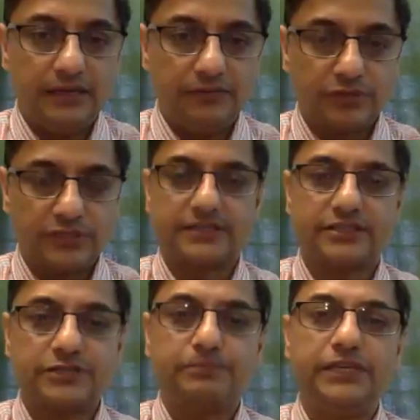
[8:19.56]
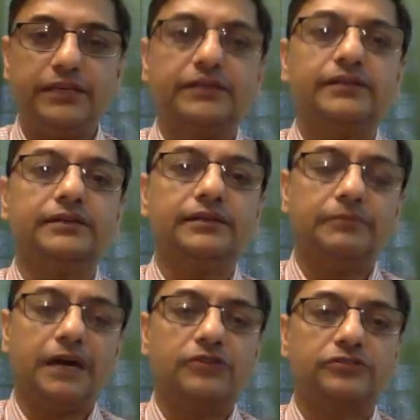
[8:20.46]
was at its peak
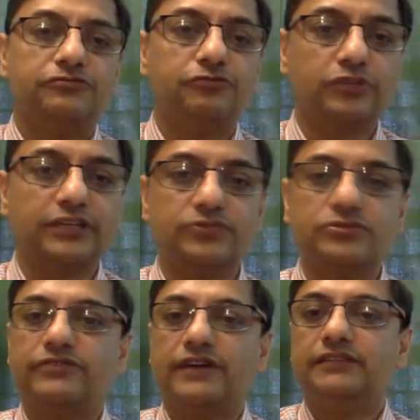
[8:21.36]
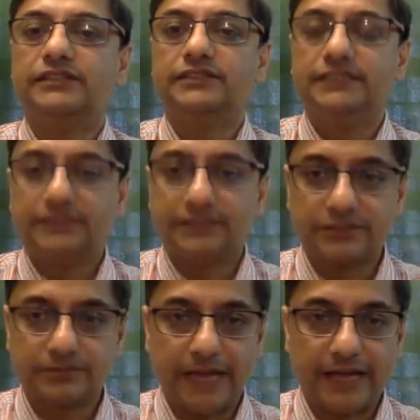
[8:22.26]
about 4,500
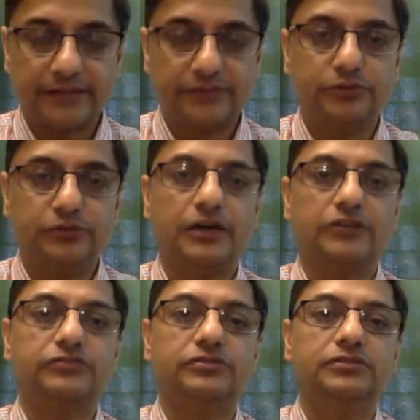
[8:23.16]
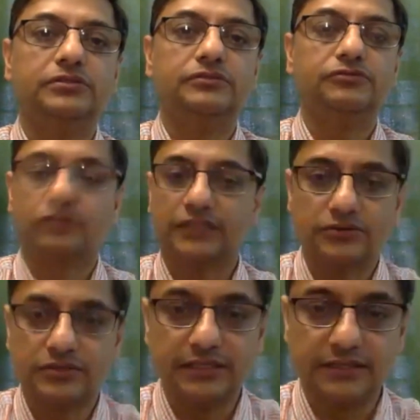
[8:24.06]
years back to about
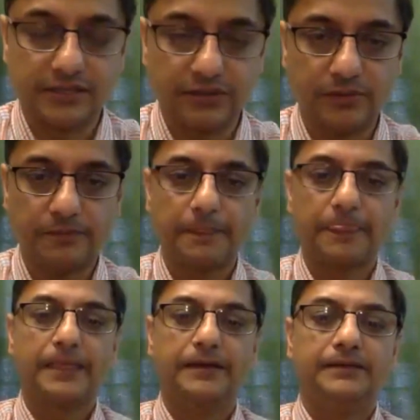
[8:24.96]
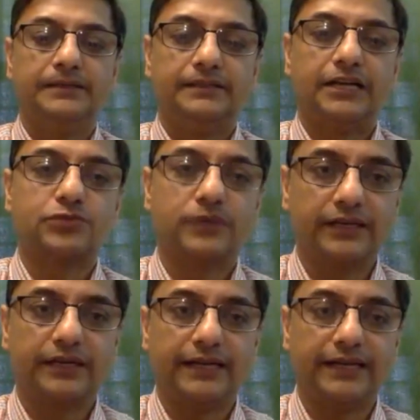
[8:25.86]
4,000 years ago. That's when
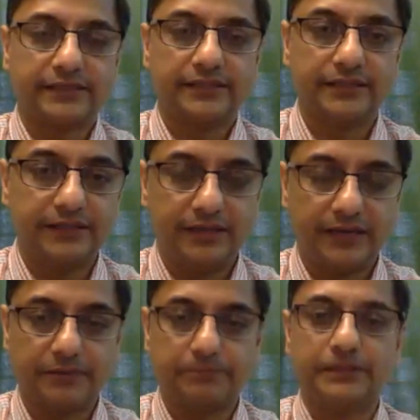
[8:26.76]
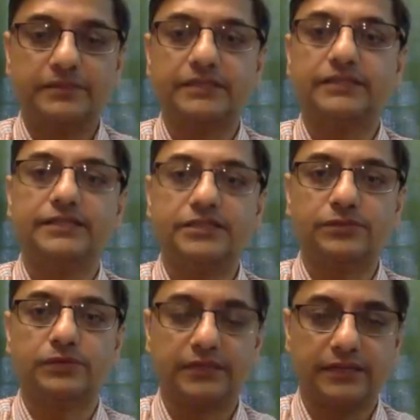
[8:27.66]
the great Harappan cities
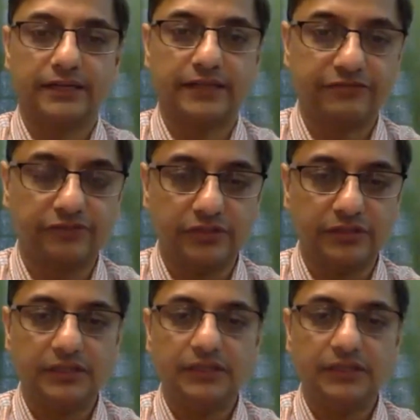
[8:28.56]
were at their full